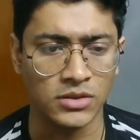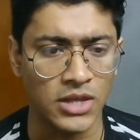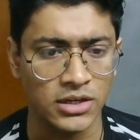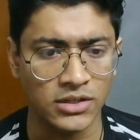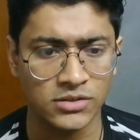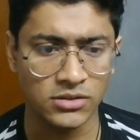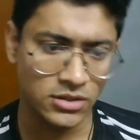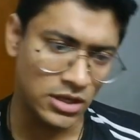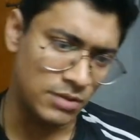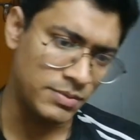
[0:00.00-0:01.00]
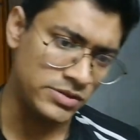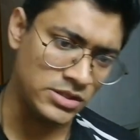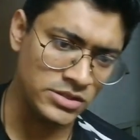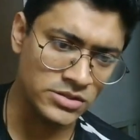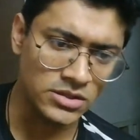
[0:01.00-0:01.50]
that is
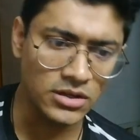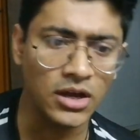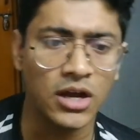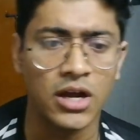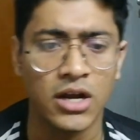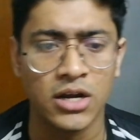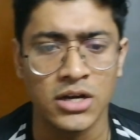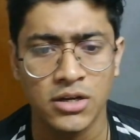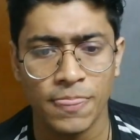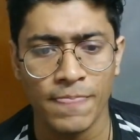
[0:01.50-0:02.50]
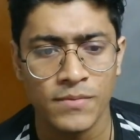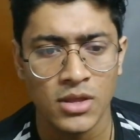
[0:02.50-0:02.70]
TRPCs, and